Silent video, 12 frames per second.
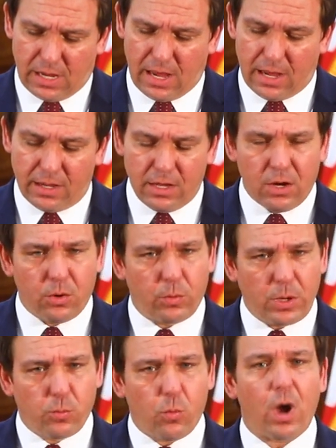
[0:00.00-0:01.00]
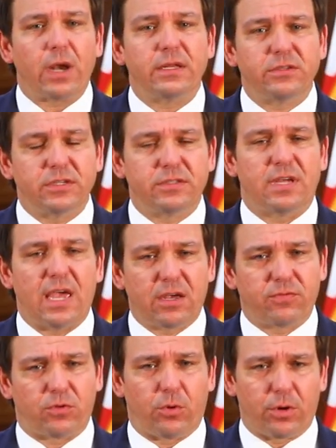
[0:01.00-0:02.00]
Uh, we wanted to
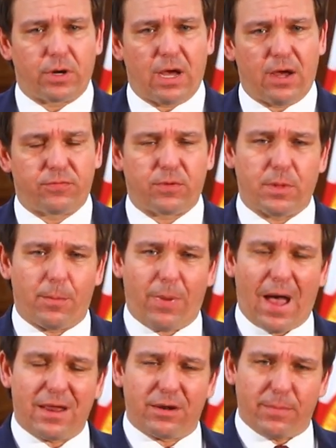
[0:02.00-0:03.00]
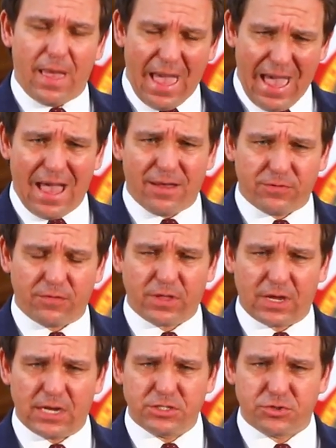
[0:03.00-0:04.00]
take Florida from the bottom half of
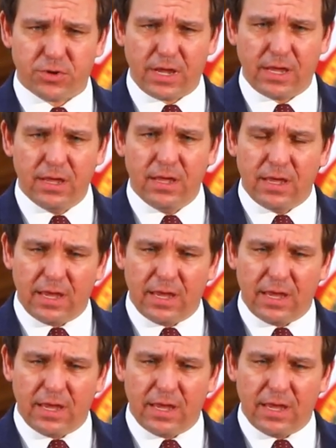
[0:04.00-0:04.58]
the country